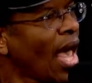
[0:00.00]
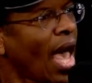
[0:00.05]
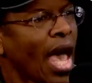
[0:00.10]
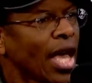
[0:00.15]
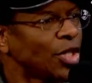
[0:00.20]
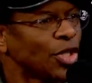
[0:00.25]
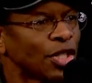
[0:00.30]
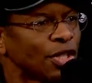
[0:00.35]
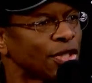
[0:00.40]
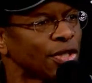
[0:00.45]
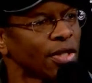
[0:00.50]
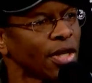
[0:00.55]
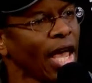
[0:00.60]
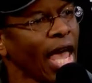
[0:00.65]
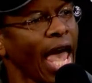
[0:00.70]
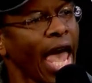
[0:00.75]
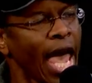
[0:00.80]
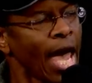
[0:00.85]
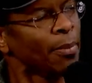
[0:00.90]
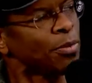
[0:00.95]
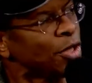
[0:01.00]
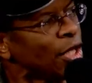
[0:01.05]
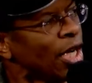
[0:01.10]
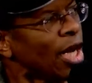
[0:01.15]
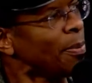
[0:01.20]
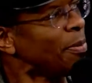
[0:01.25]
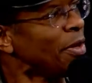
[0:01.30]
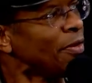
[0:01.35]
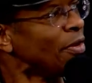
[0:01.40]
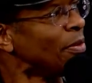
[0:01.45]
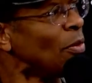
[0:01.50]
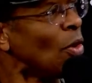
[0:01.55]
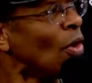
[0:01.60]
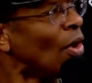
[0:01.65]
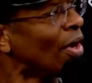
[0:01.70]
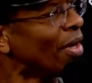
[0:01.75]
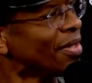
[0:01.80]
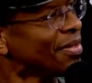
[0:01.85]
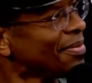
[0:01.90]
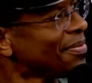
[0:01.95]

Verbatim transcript: and just amped it up even more.